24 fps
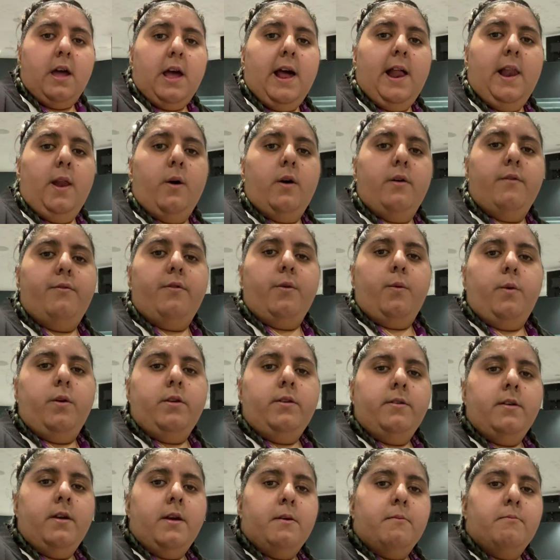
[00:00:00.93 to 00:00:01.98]
Hello
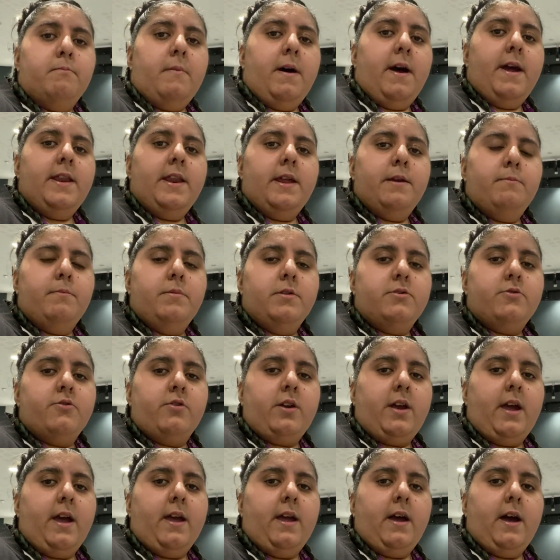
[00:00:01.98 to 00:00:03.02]
everyone, my name is
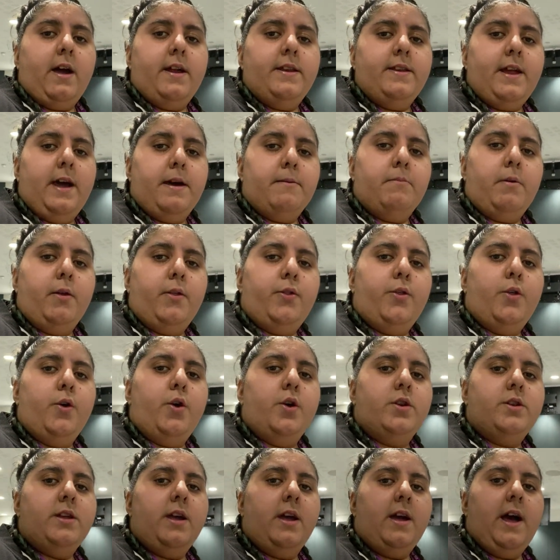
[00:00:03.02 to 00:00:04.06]
Ruqayyah and I'm a
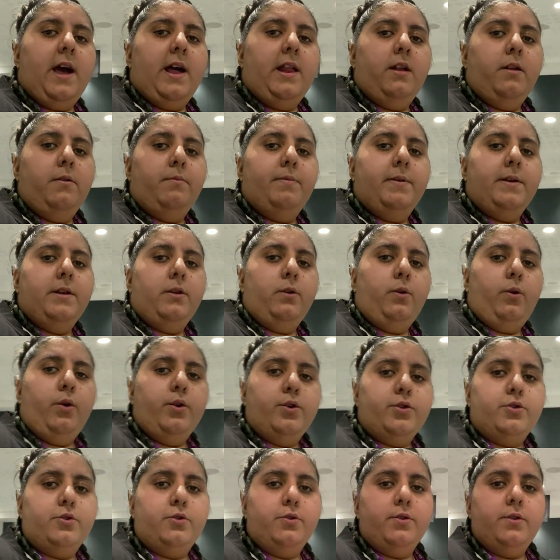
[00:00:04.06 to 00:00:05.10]
third year LLB law
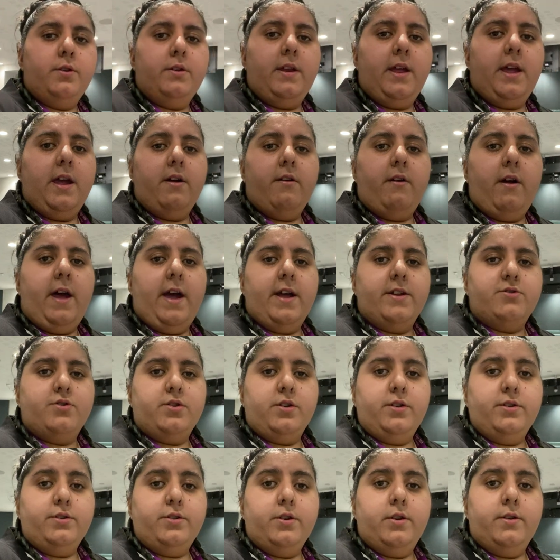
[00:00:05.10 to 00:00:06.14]
student here at
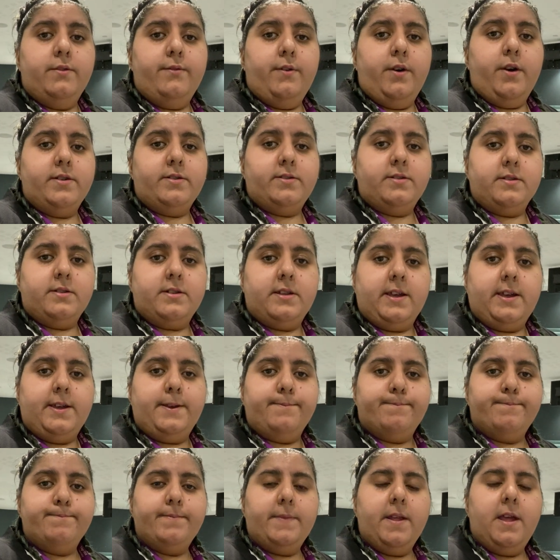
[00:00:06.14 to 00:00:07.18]
Edgehill University.
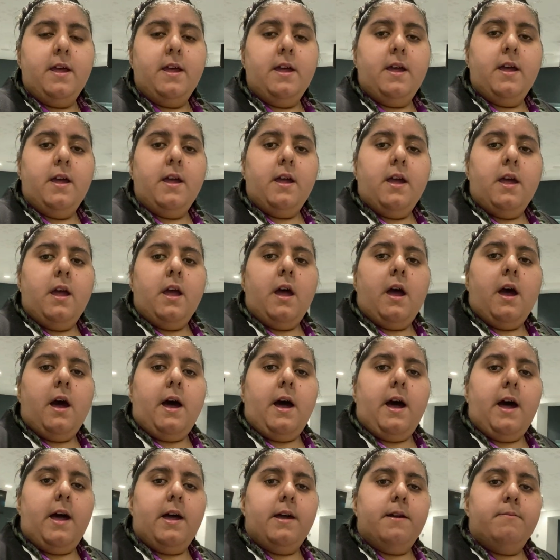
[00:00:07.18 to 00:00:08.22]

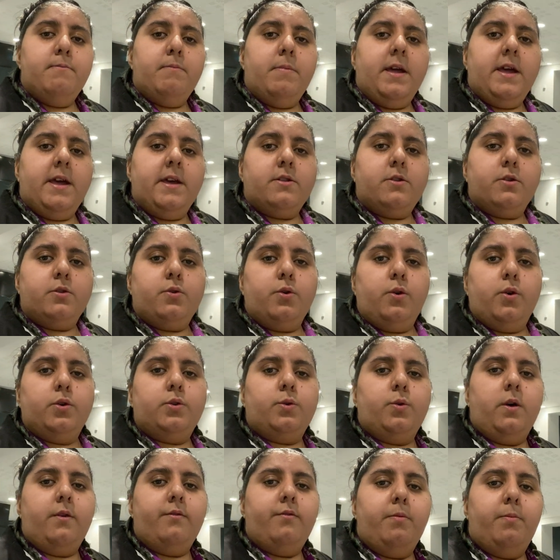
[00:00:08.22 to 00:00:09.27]
I'm here to talk
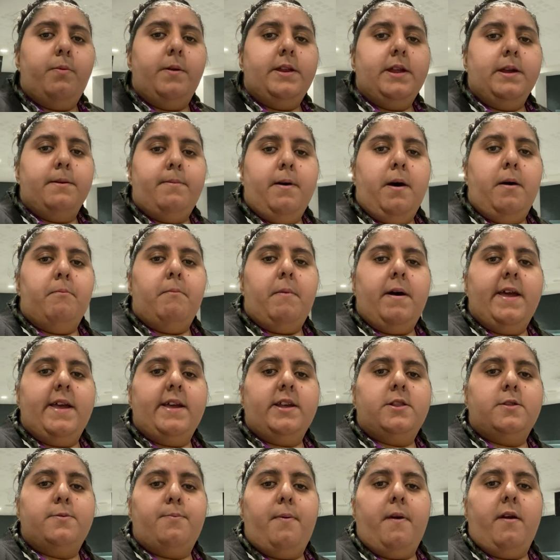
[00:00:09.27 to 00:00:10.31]
to everybody about my
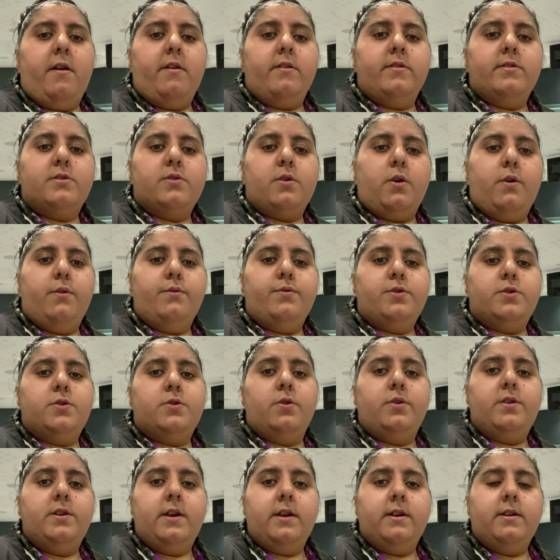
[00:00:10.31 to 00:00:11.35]
experience of
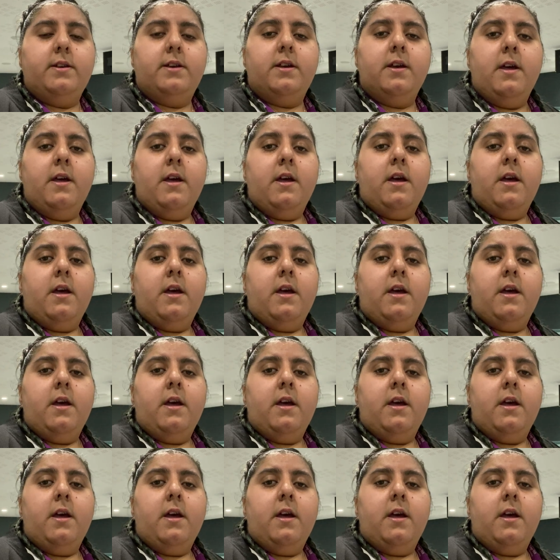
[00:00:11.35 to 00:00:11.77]
studying